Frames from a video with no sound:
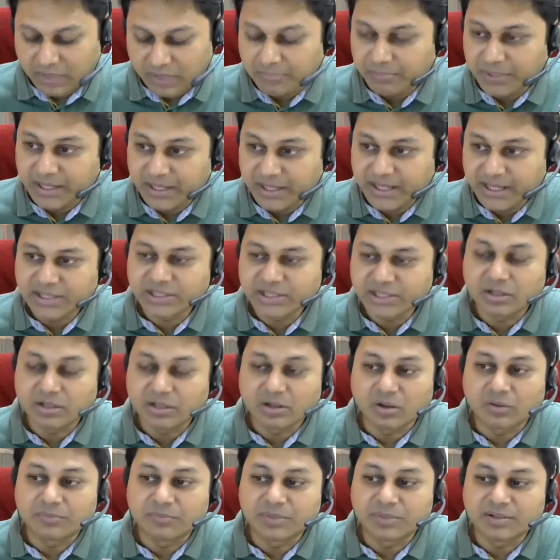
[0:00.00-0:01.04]

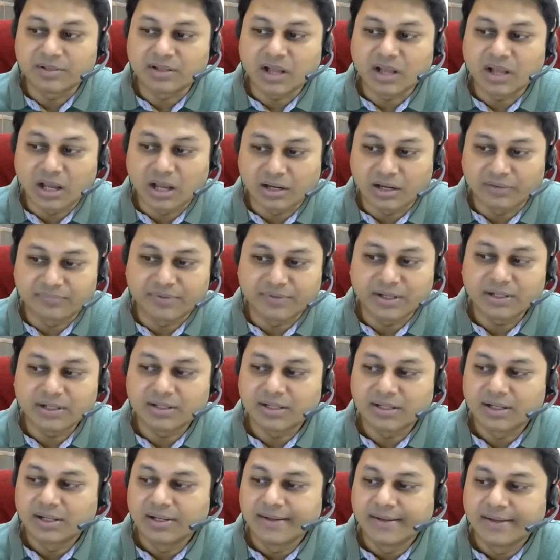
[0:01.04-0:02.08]
implication of this Carr
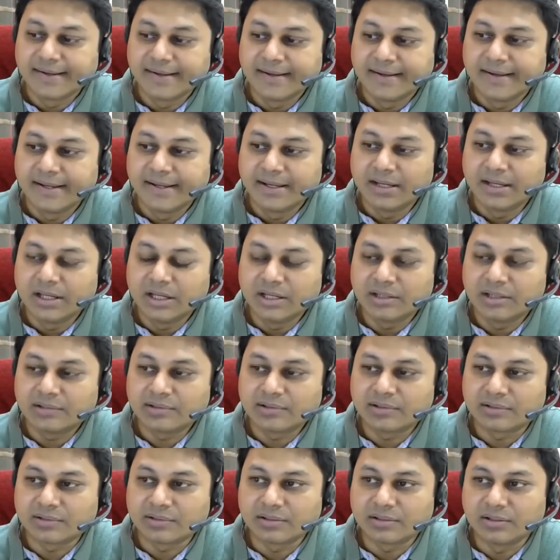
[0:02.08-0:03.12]
effect
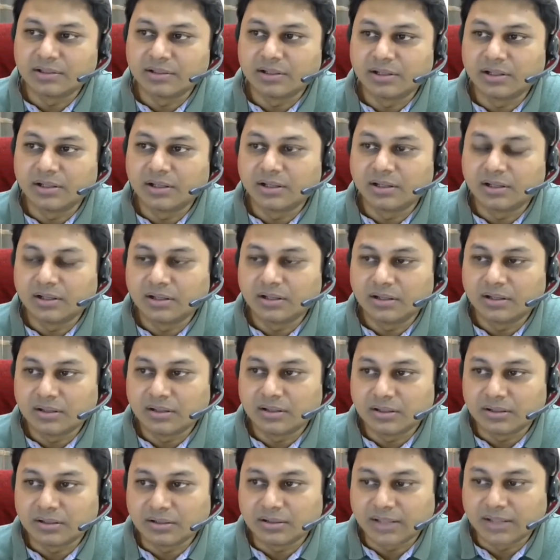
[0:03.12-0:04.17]
is
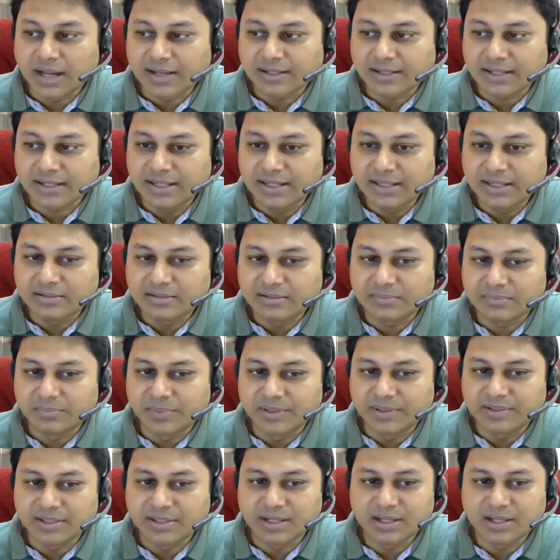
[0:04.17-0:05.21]
that it
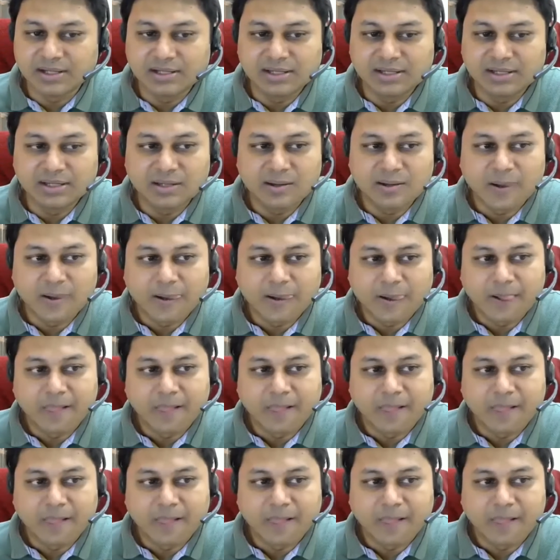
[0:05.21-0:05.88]
basically